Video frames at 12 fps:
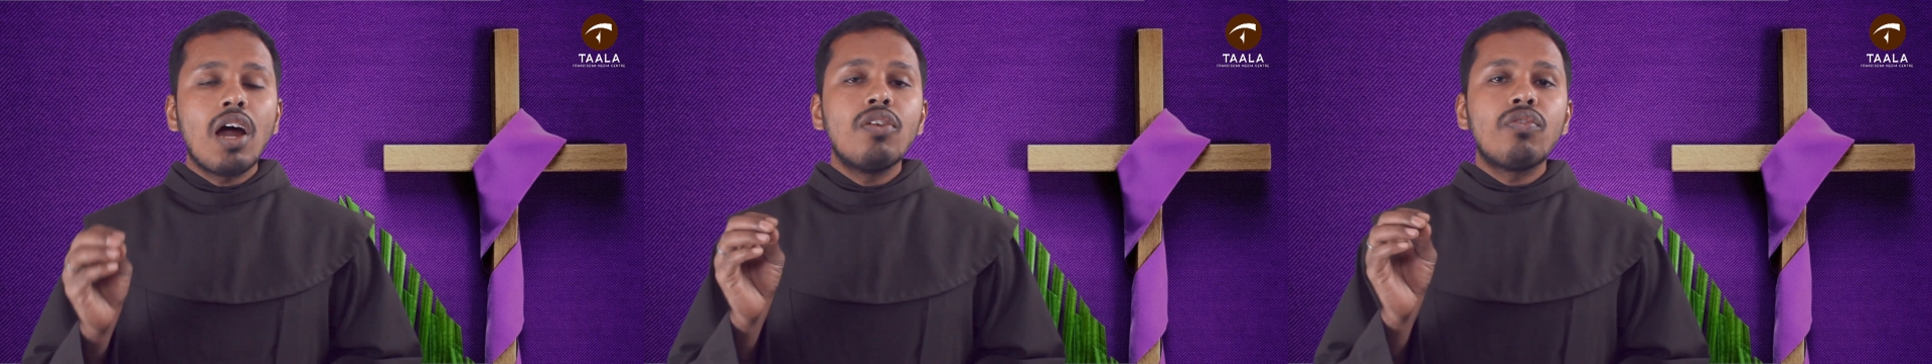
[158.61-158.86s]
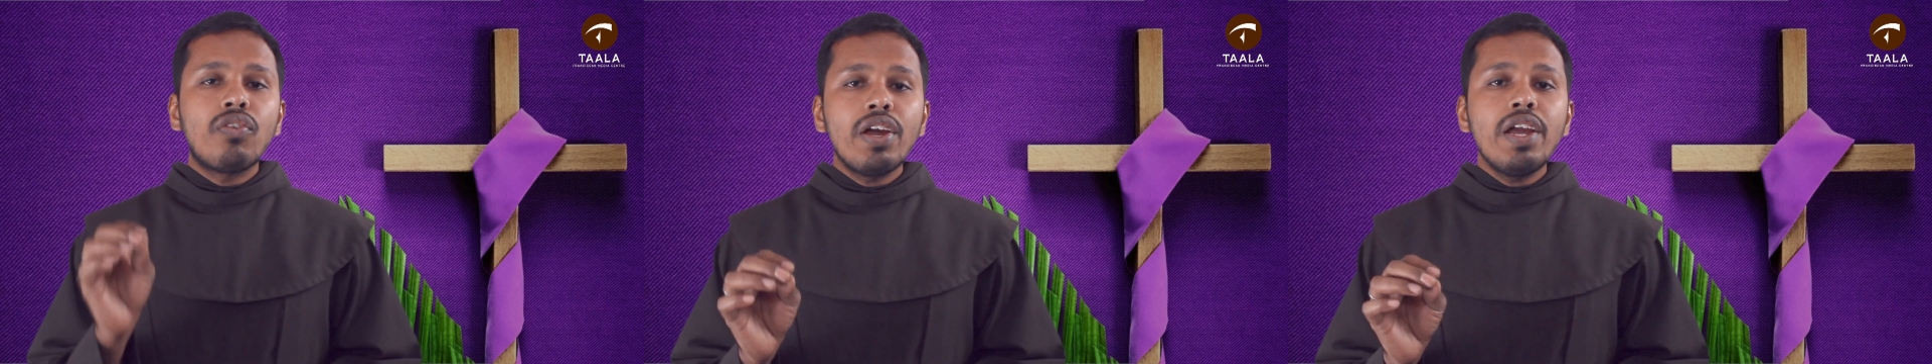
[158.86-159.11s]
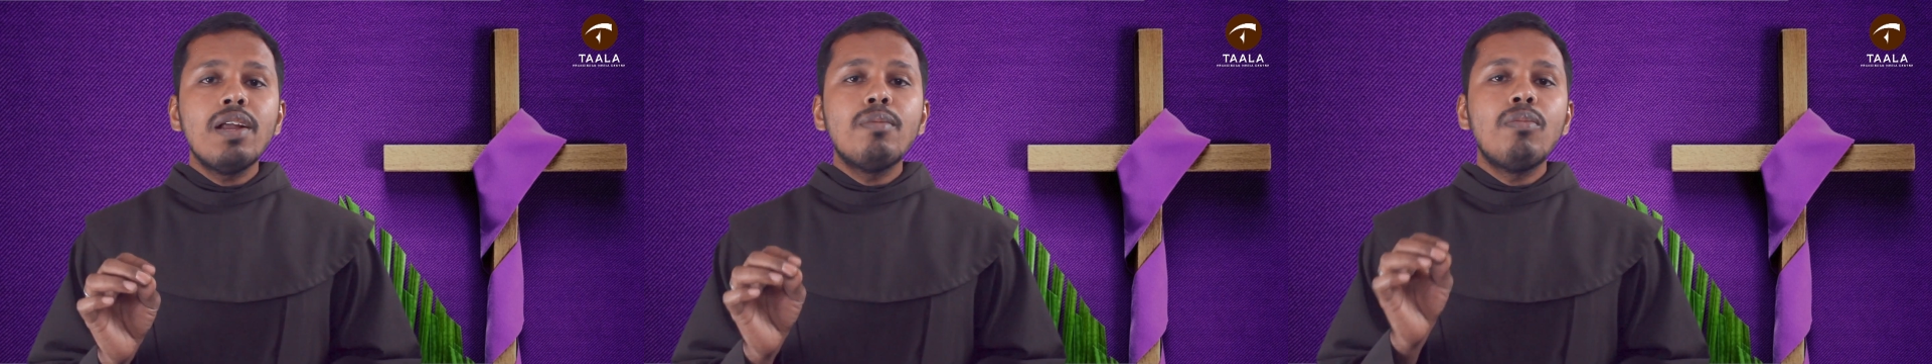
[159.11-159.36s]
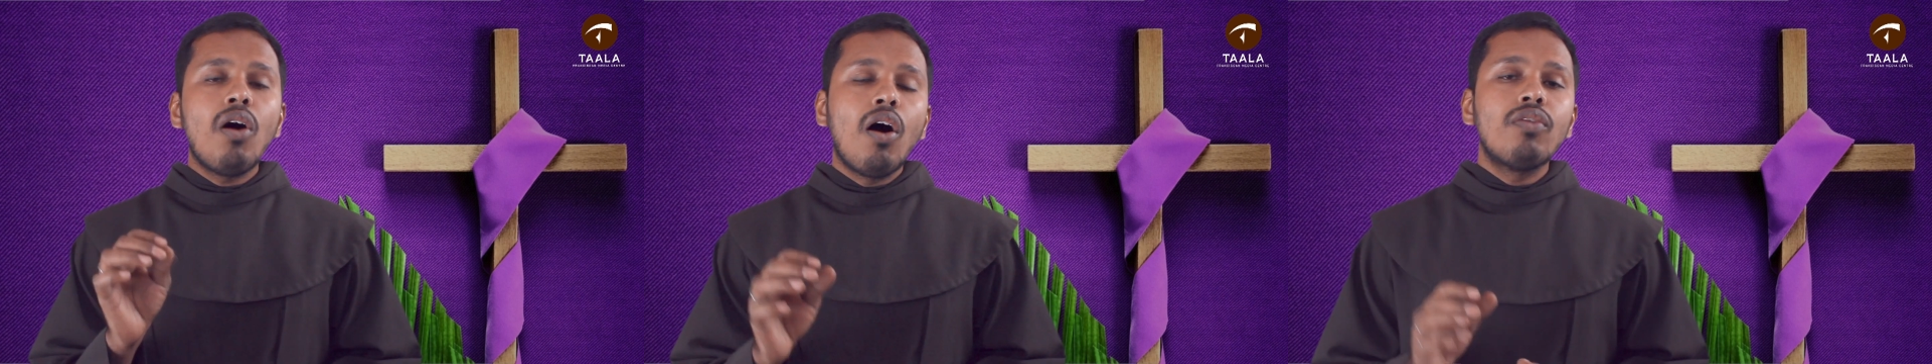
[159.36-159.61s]
and
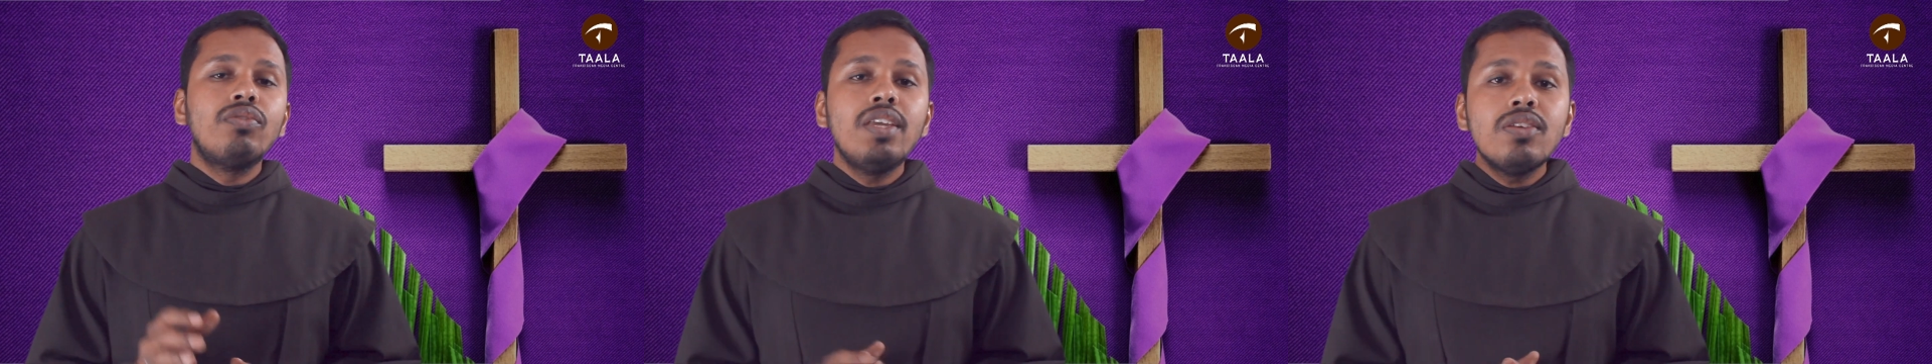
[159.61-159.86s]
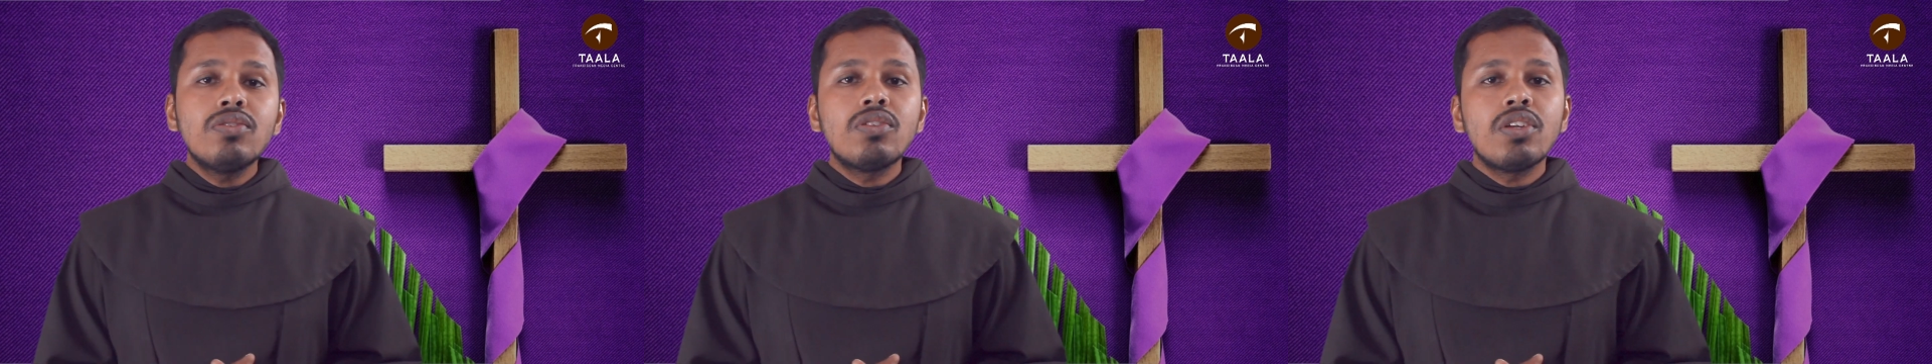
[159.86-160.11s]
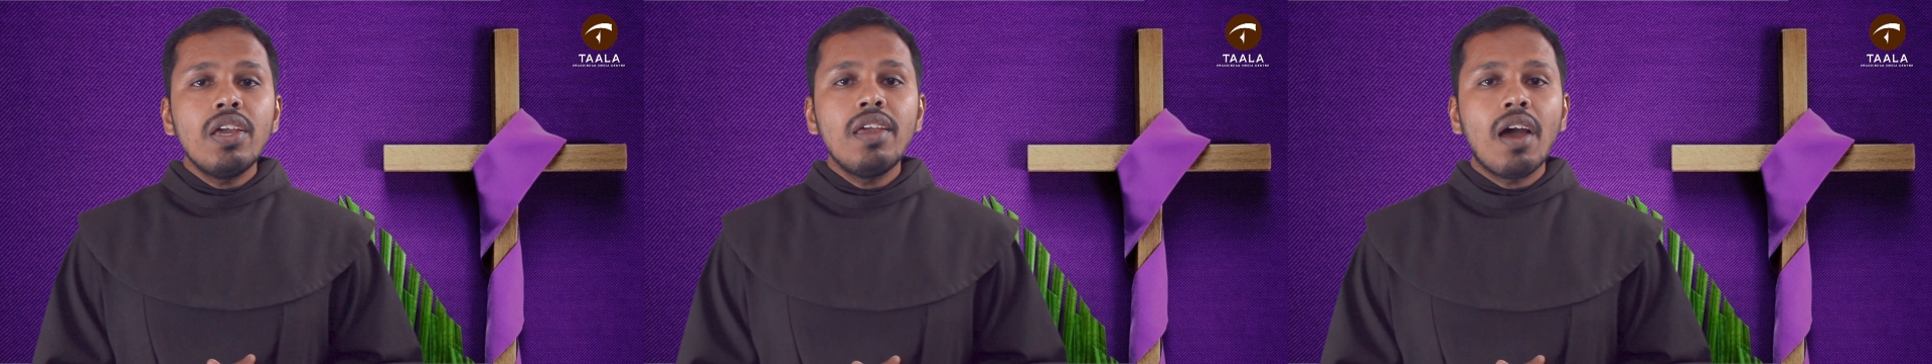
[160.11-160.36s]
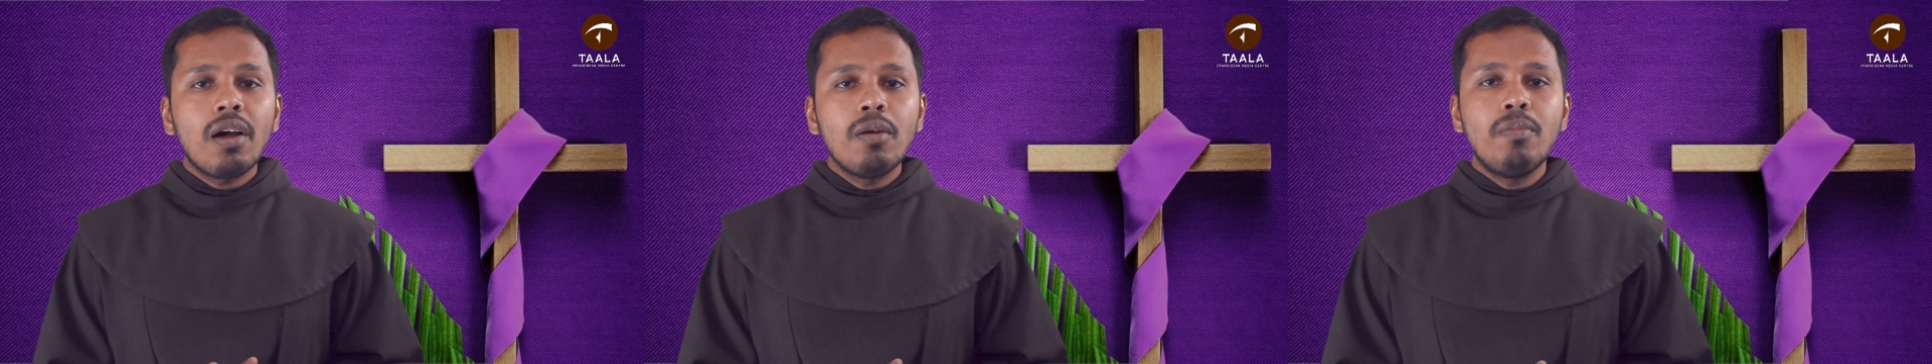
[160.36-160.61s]
freedom of these three
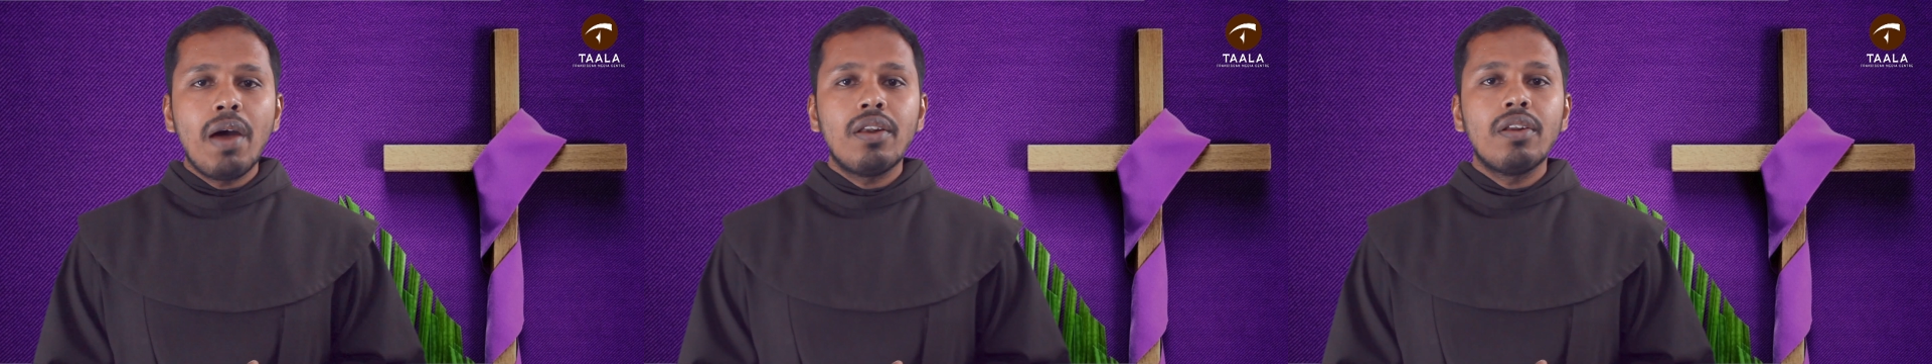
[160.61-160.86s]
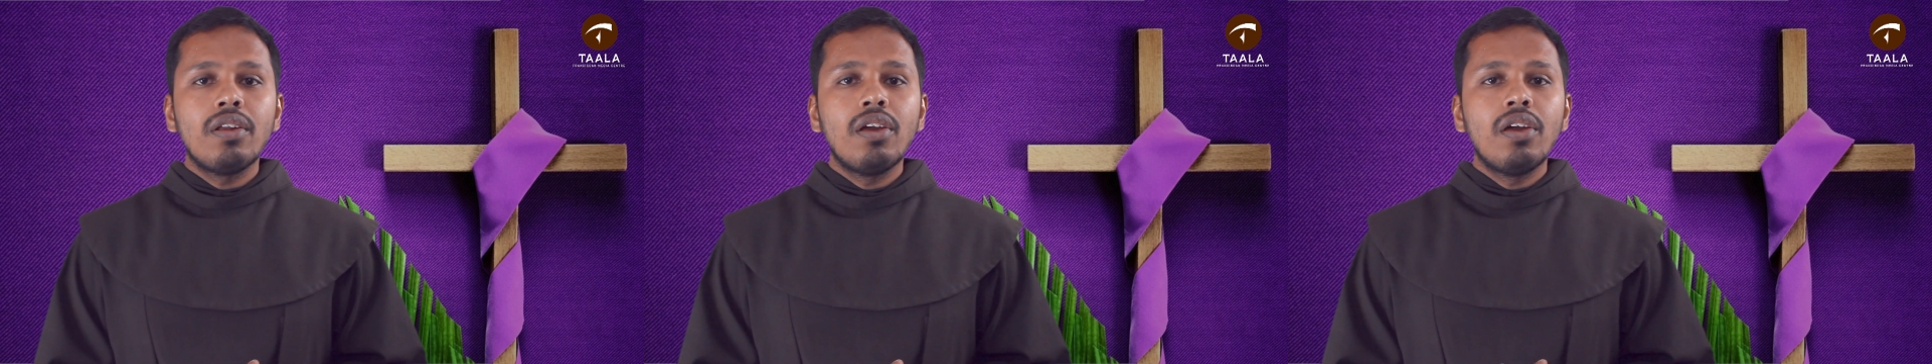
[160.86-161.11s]
young men